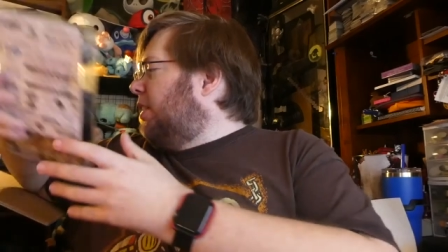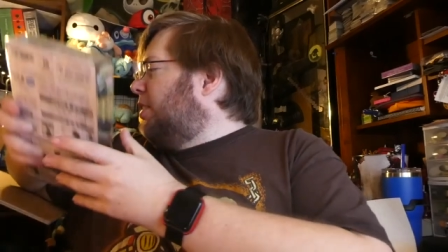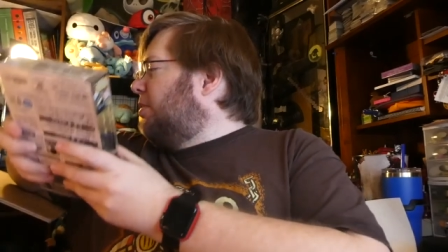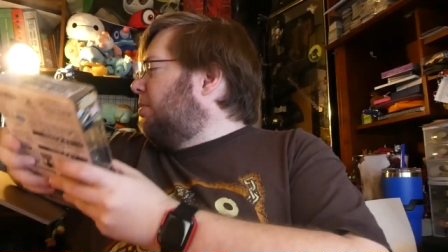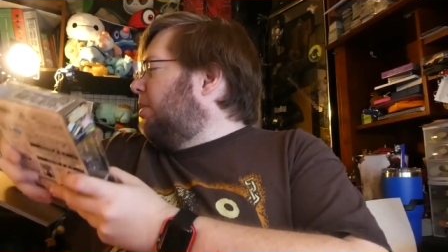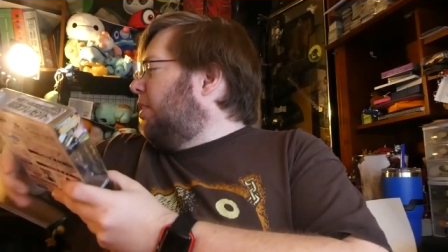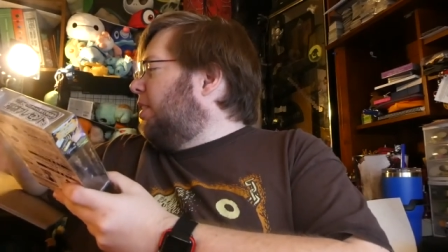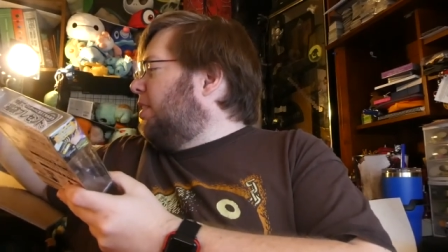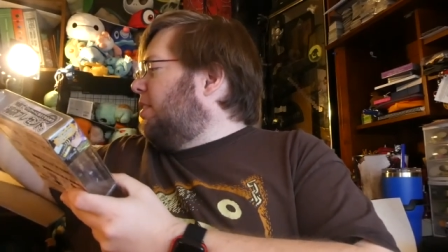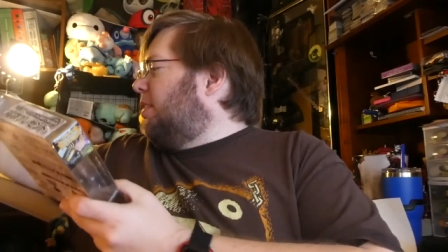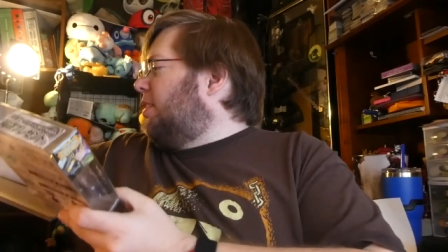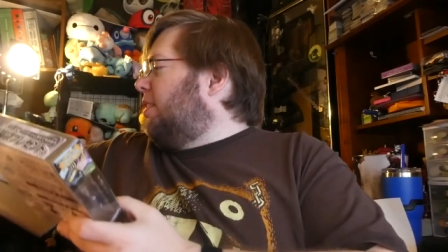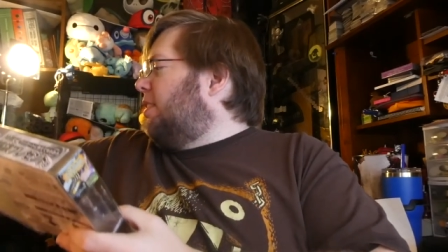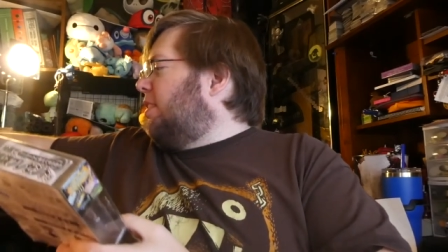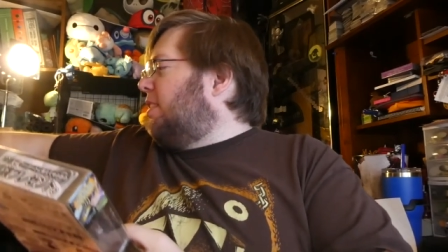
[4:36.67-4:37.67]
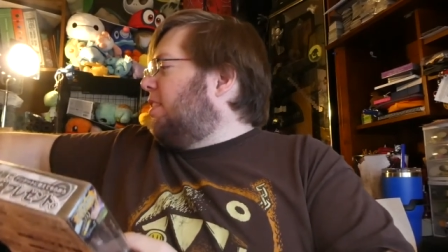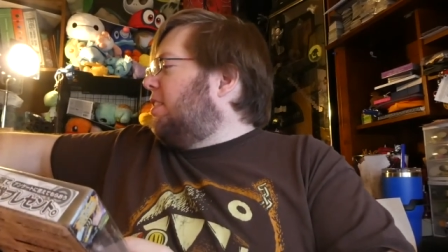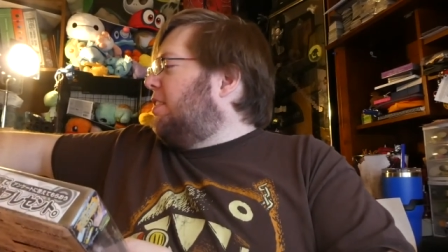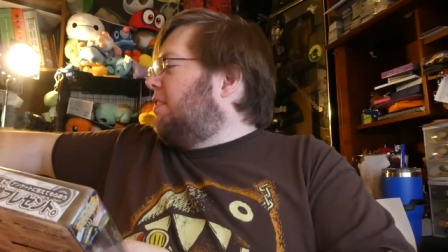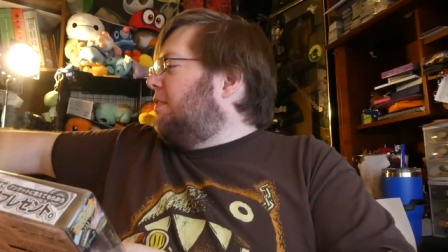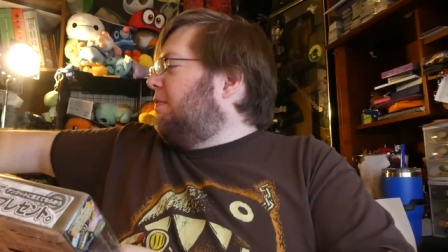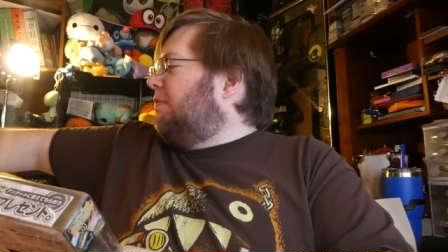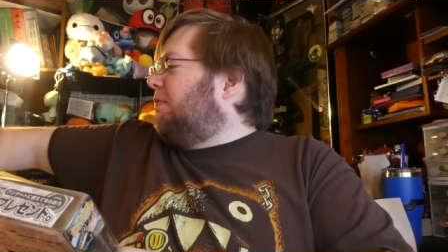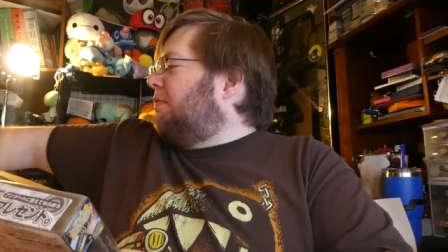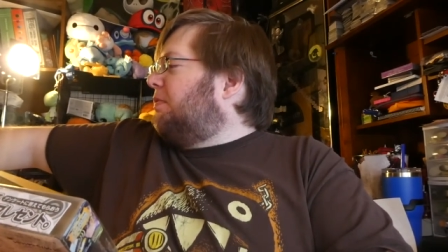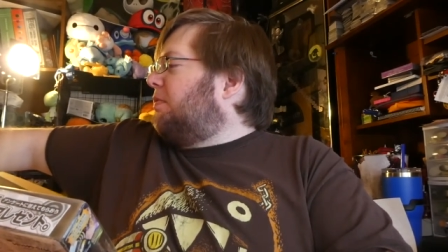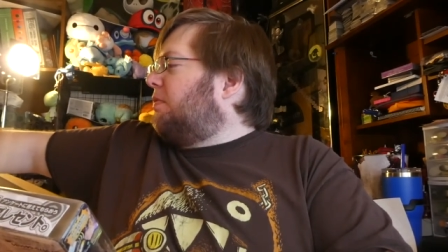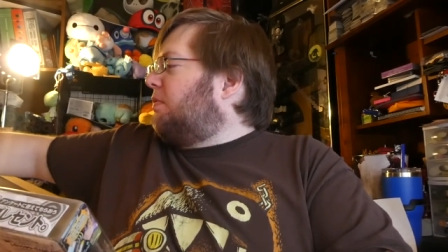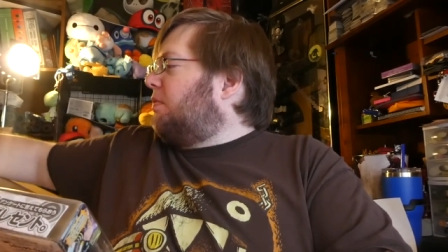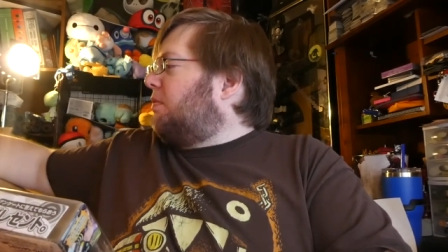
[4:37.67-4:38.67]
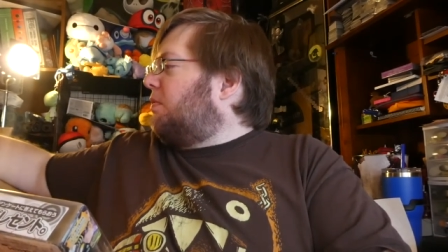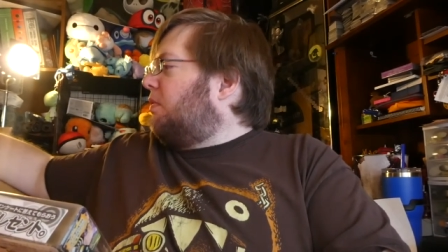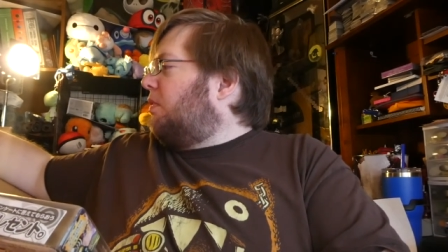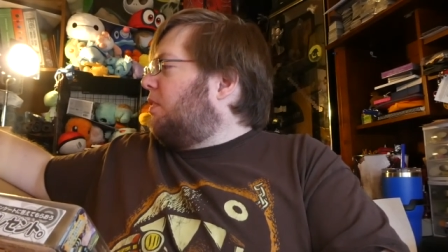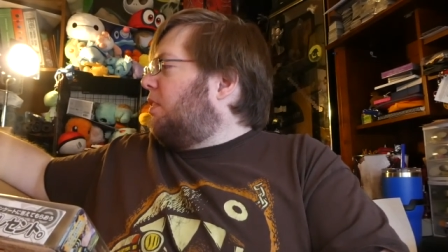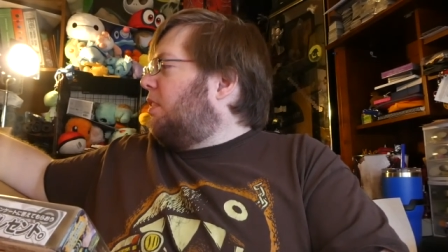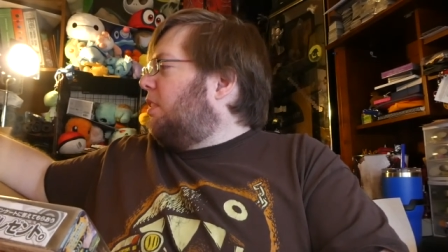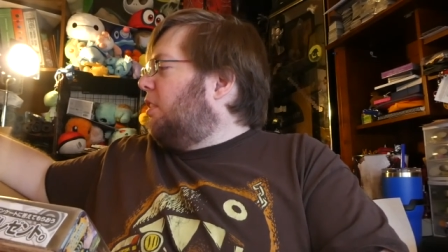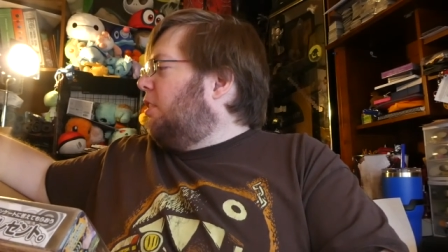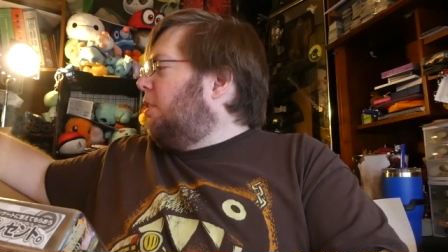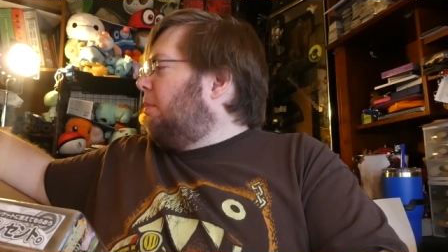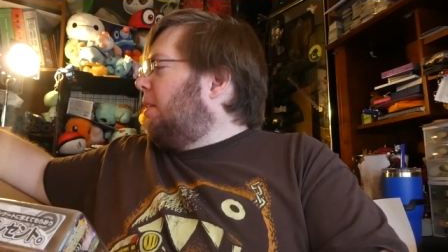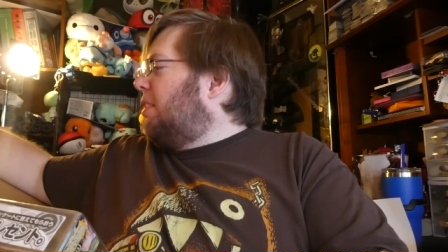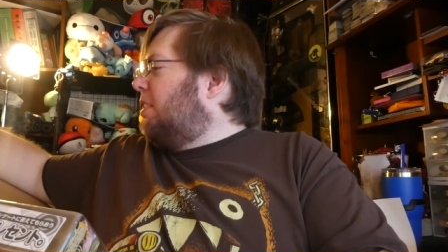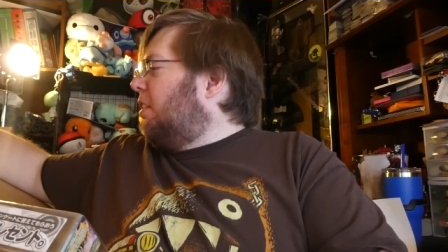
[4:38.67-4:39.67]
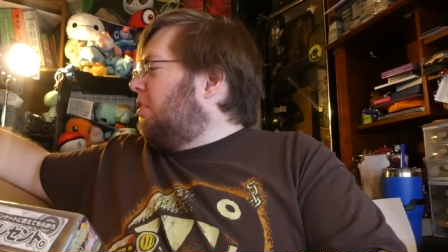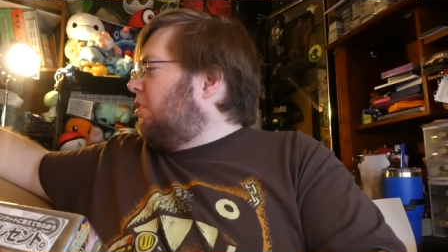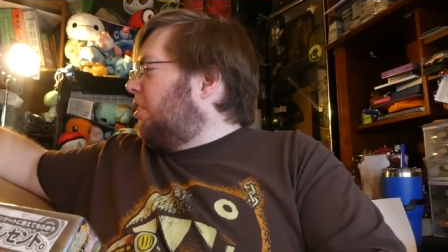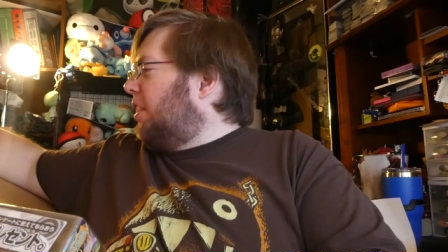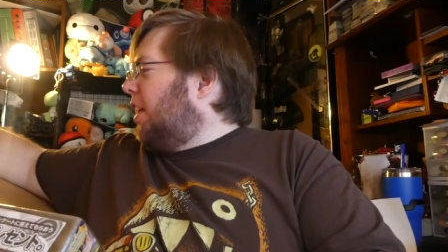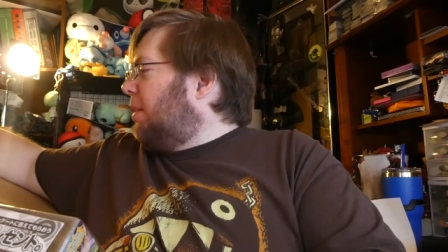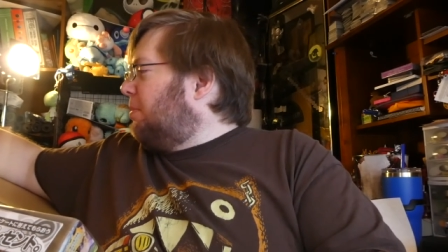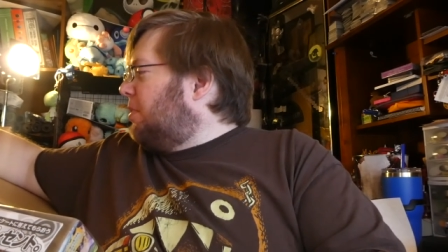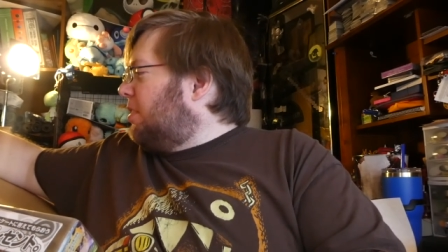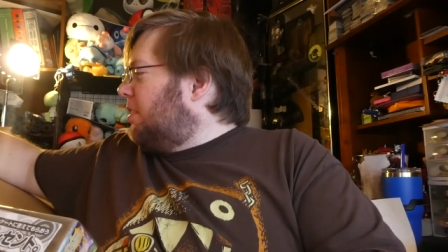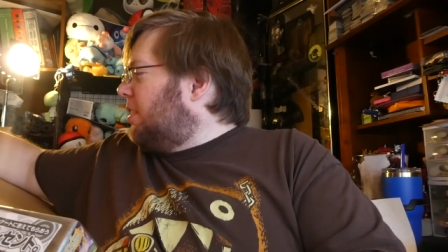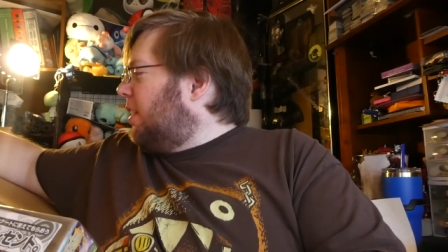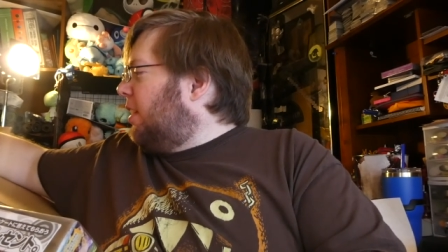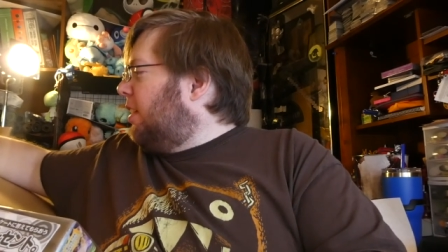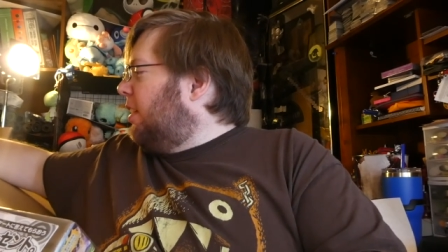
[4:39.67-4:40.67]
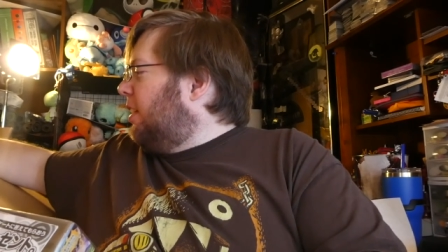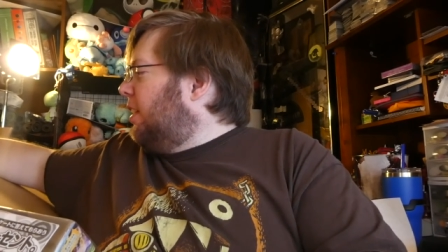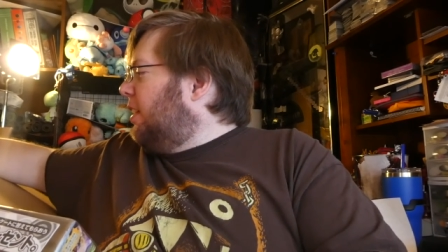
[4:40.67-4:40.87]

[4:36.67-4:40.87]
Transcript: It is what it is. Is this? No, that's an Ultra Capsule set.